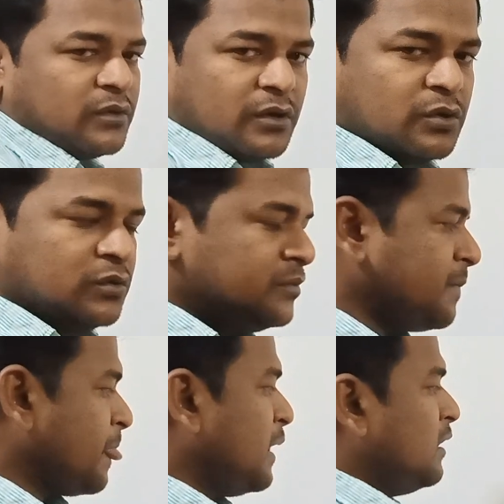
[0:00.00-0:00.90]
we will do.
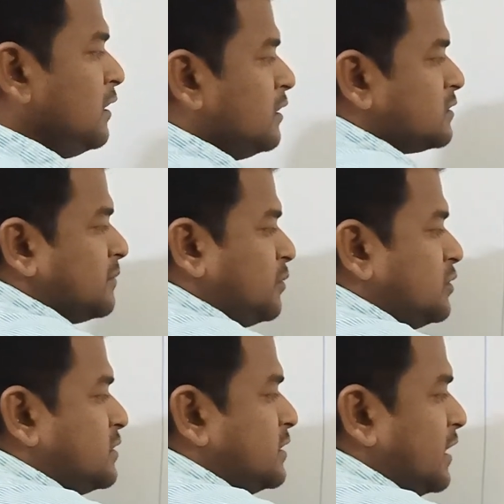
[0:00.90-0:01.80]

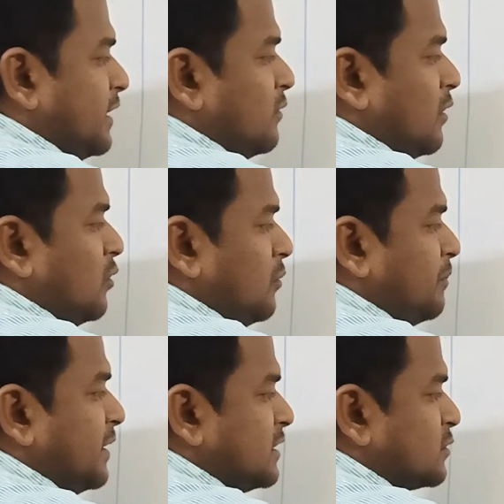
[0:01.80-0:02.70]
Suppose z equal to
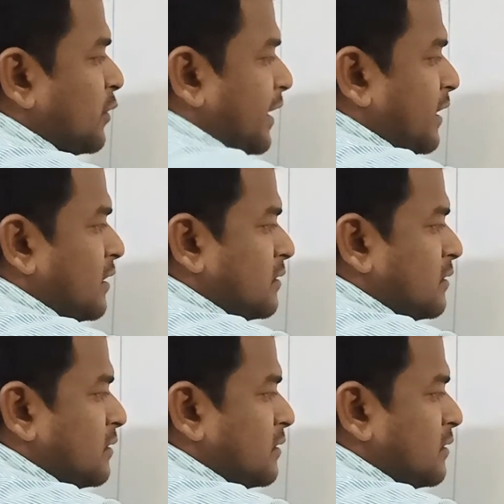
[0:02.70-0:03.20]
p square.